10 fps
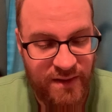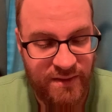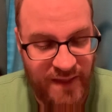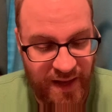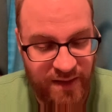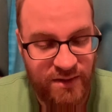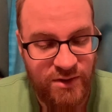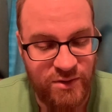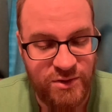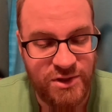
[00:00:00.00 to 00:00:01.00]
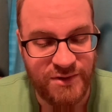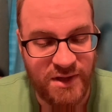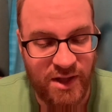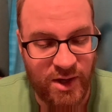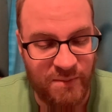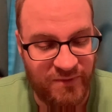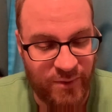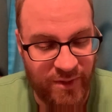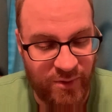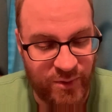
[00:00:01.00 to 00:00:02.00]
Then you shall declare
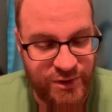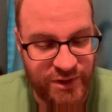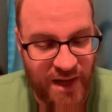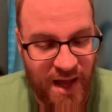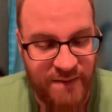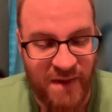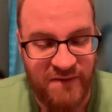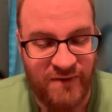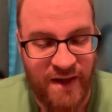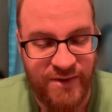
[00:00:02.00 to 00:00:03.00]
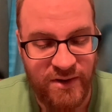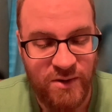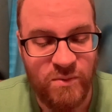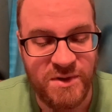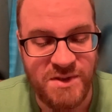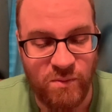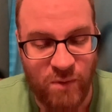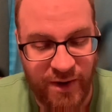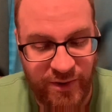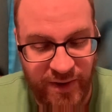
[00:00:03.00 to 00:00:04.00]
before the Lord your God, My father was a
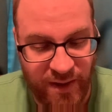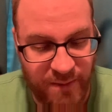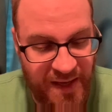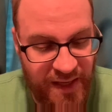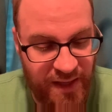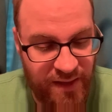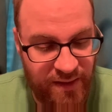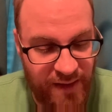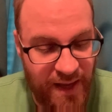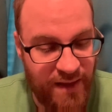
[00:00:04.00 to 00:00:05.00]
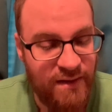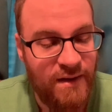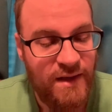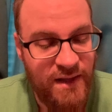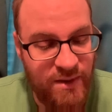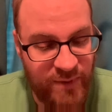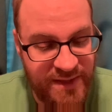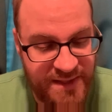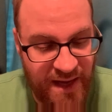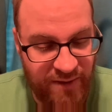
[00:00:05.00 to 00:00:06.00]
wandering Aramean, and he
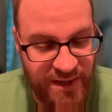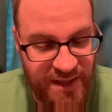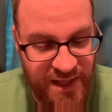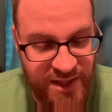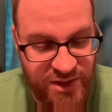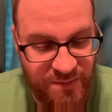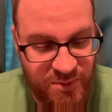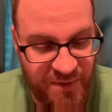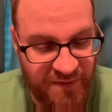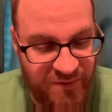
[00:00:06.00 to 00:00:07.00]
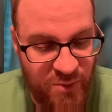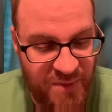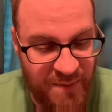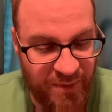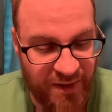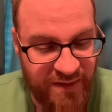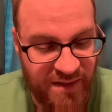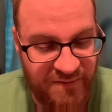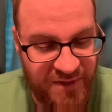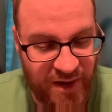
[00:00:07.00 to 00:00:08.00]
went down into Egypt with a few people and
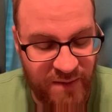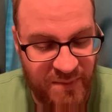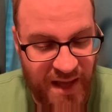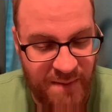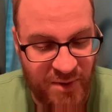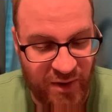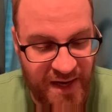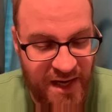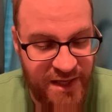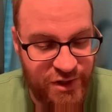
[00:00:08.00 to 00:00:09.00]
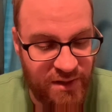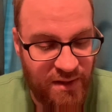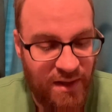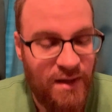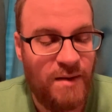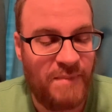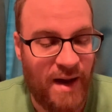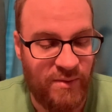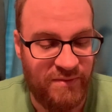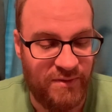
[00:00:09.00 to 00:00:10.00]
lived there and became a great nation,
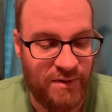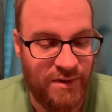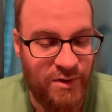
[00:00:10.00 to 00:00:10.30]
powerful and